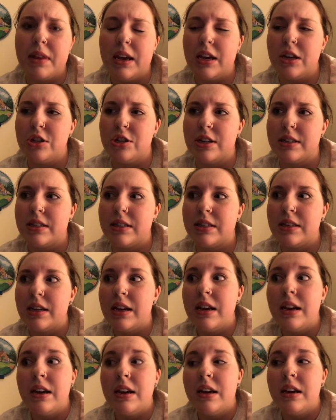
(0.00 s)
It just
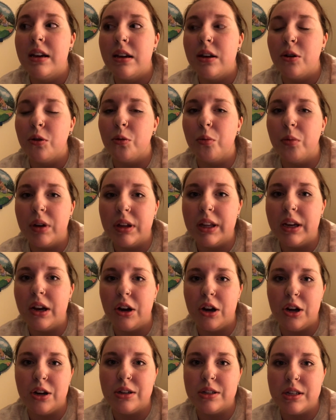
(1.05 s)
really
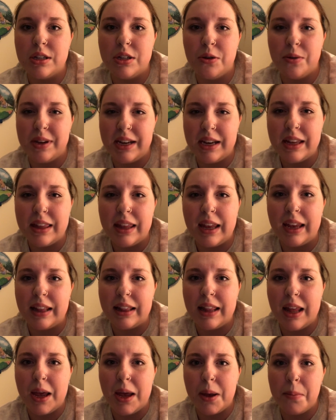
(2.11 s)
hurt to do
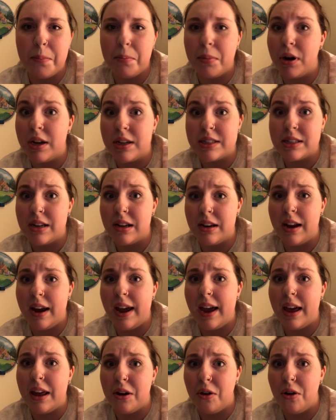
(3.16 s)
anything that pressed on it
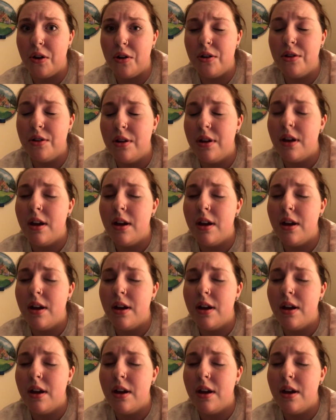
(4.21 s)
at all.